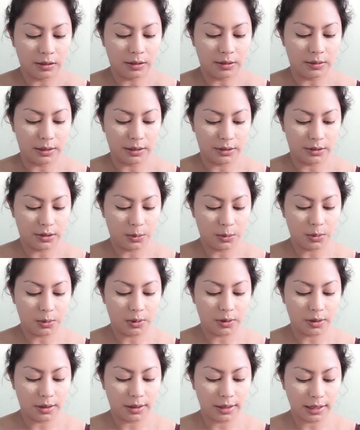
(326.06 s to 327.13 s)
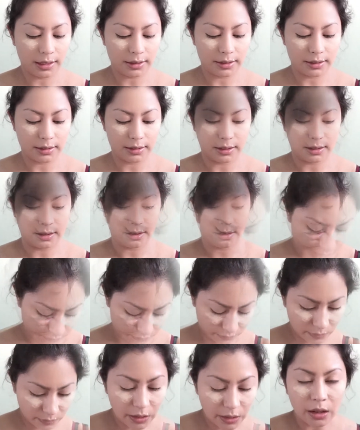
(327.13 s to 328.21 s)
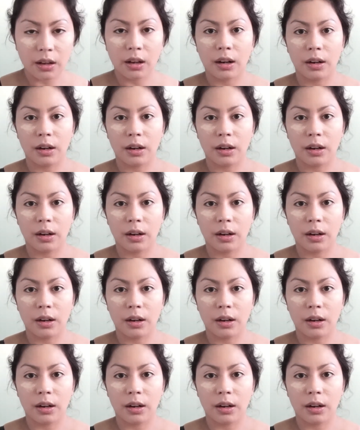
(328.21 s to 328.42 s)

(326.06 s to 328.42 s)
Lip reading: Alright, so while that sets,